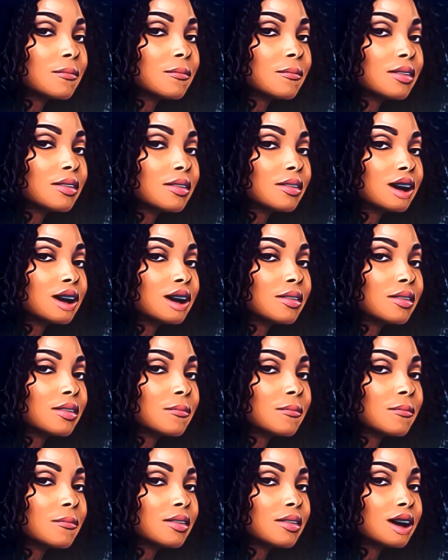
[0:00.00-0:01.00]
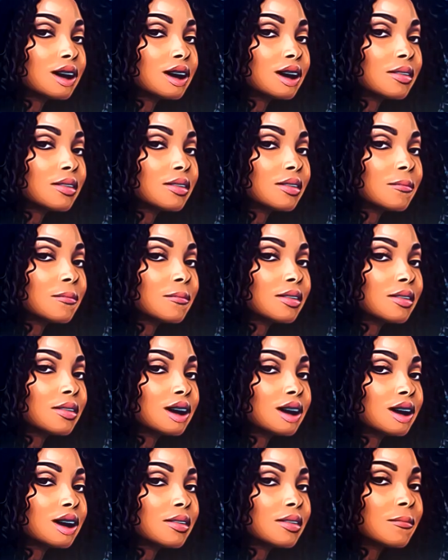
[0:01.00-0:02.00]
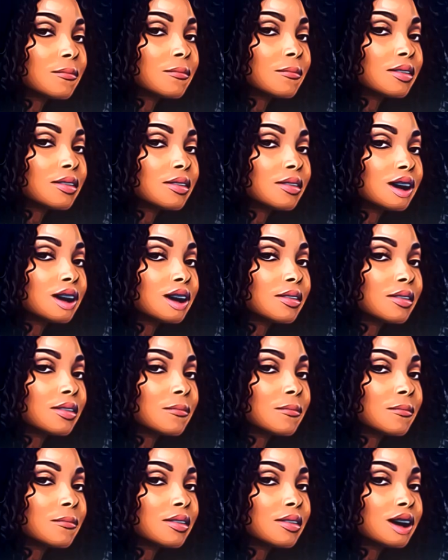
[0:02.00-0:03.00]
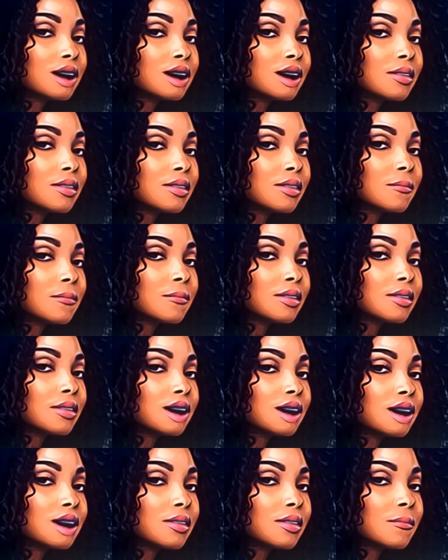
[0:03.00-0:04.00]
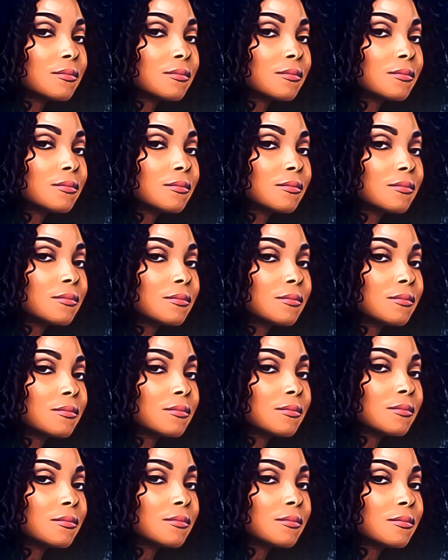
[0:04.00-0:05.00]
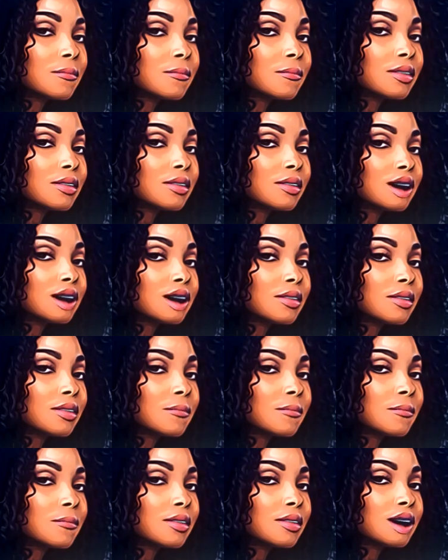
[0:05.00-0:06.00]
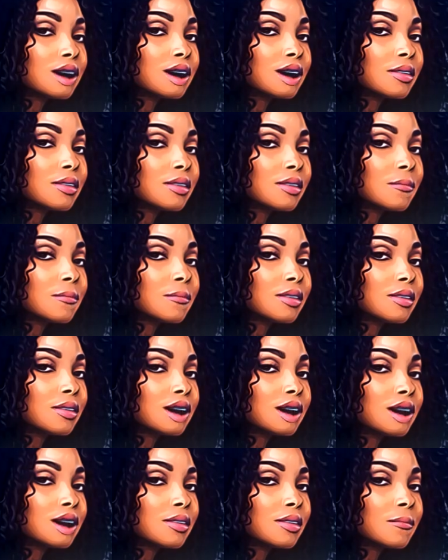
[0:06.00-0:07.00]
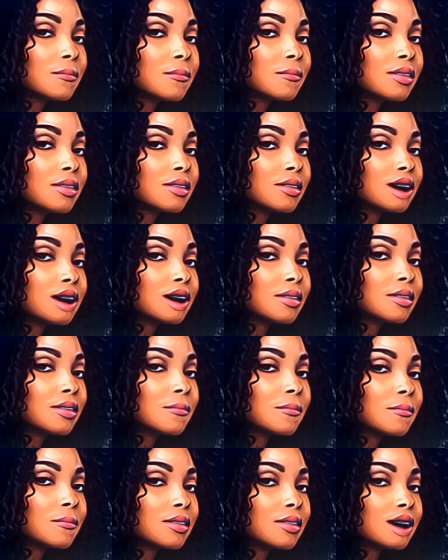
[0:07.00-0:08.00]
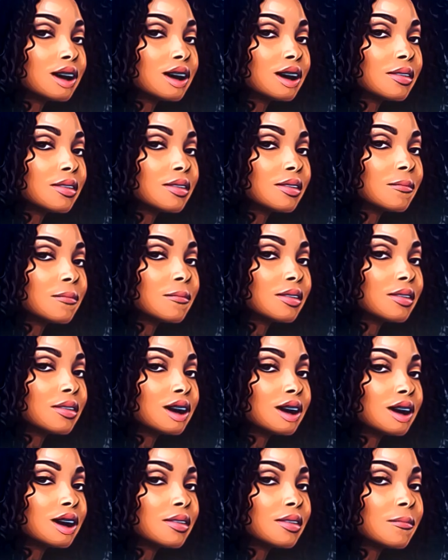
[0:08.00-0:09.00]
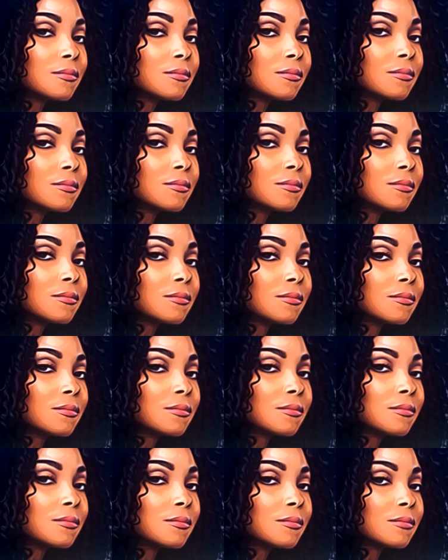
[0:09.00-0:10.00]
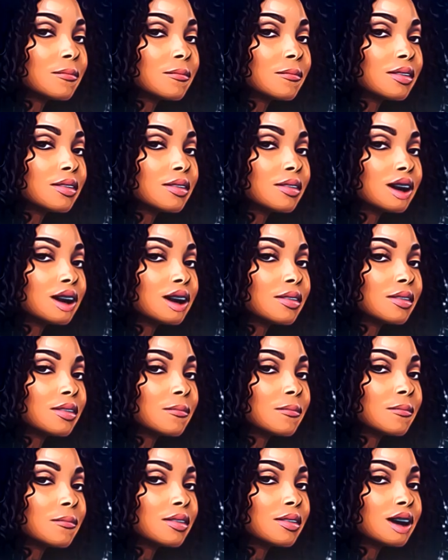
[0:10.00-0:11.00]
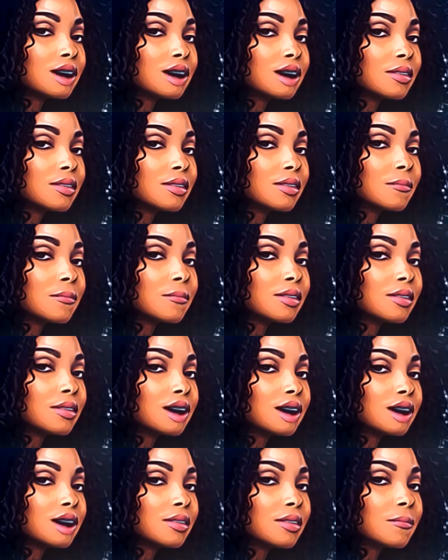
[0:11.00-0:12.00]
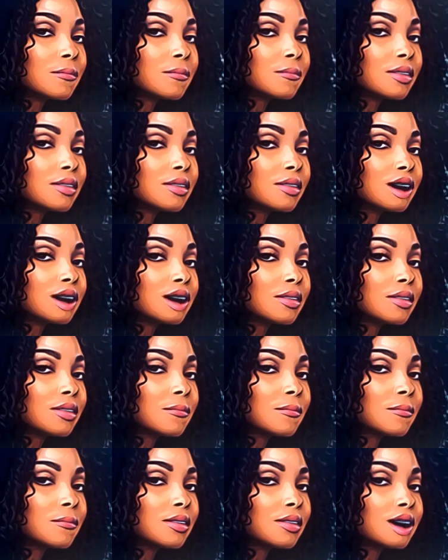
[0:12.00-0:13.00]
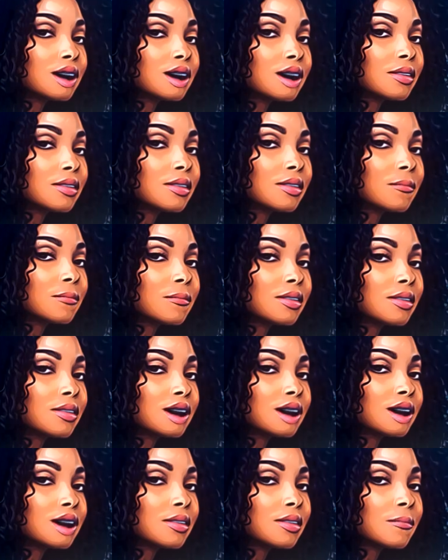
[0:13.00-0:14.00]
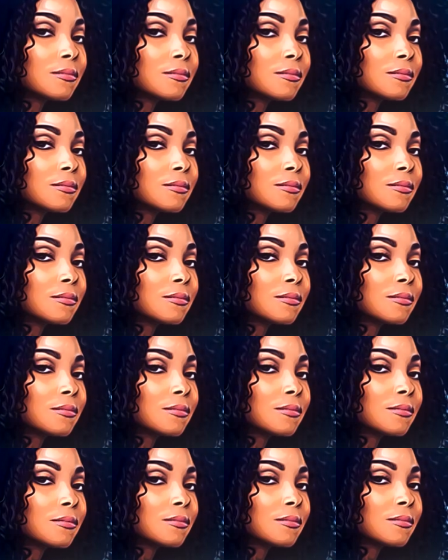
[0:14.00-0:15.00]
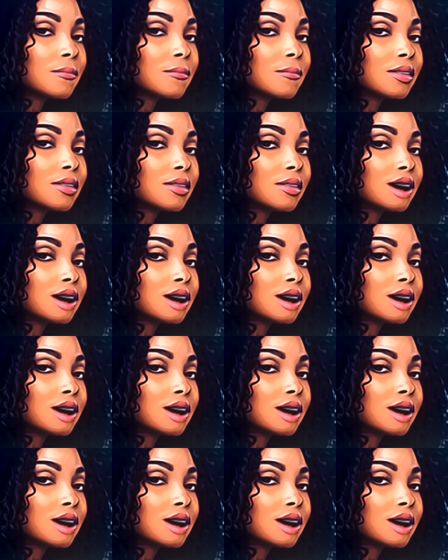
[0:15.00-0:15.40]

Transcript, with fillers: you didn't know whether or not something was up with Ben, but you went and talked to Alexis about Ben potentially being a liar. So, doesn't that make you guilty of the same thing that you're accusing Ben of doing?